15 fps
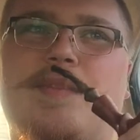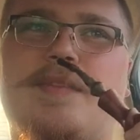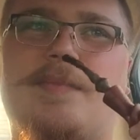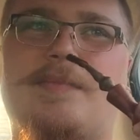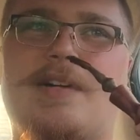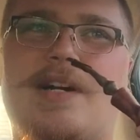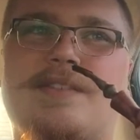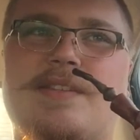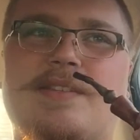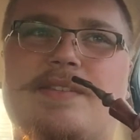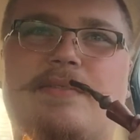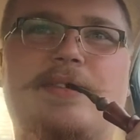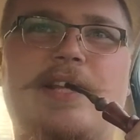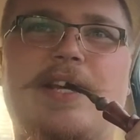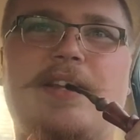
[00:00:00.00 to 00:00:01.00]
the process
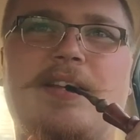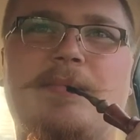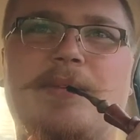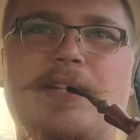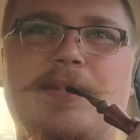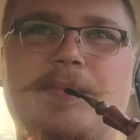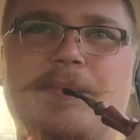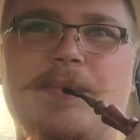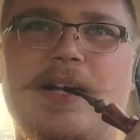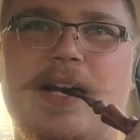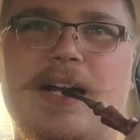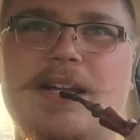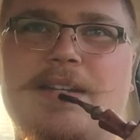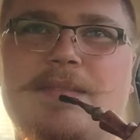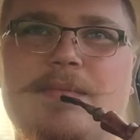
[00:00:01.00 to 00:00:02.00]
of lighting, but
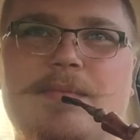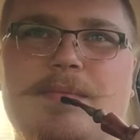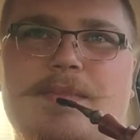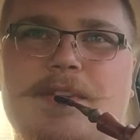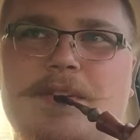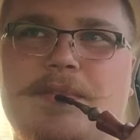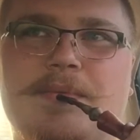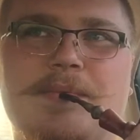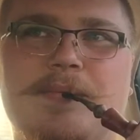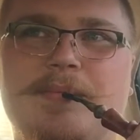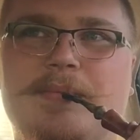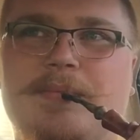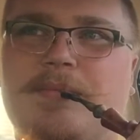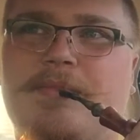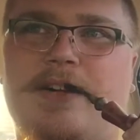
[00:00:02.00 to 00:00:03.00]
I don't
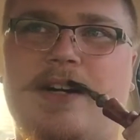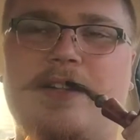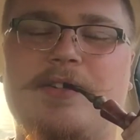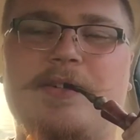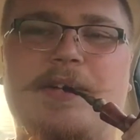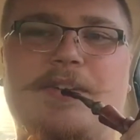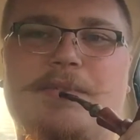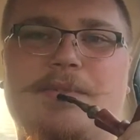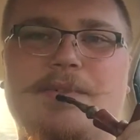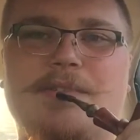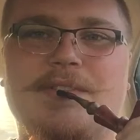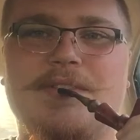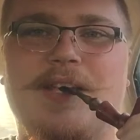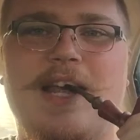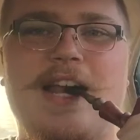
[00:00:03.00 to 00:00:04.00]
follow any
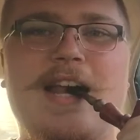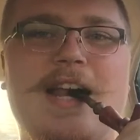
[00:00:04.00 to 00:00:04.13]
rules.